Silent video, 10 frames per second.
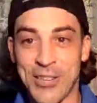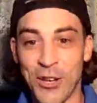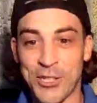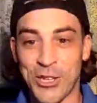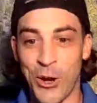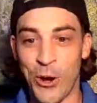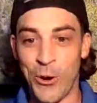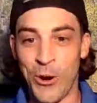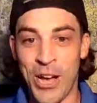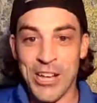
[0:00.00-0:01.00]

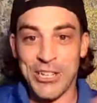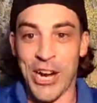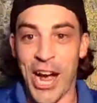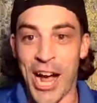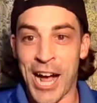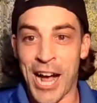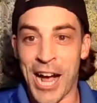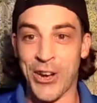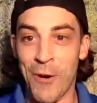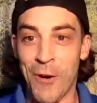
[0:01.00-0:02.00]
also Josh
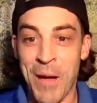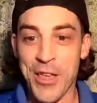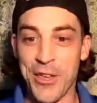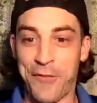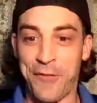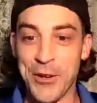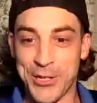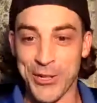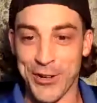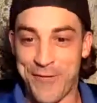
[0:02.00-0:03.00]
Culp, the
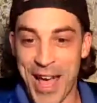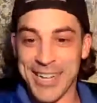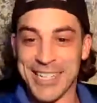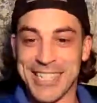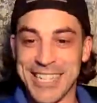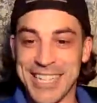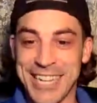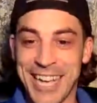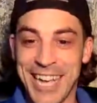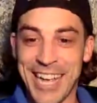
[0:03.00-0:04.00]
future of
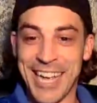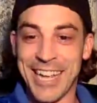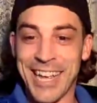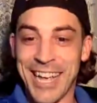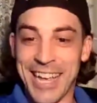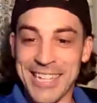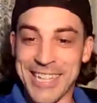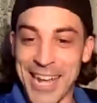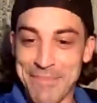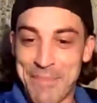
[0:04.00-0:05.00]
fantasy. He's
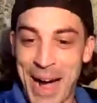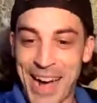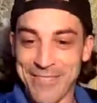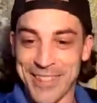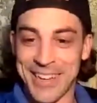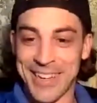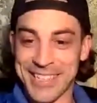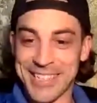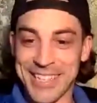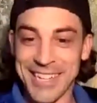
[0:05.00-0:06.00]
on the phone with
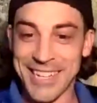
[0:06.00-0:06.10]
us.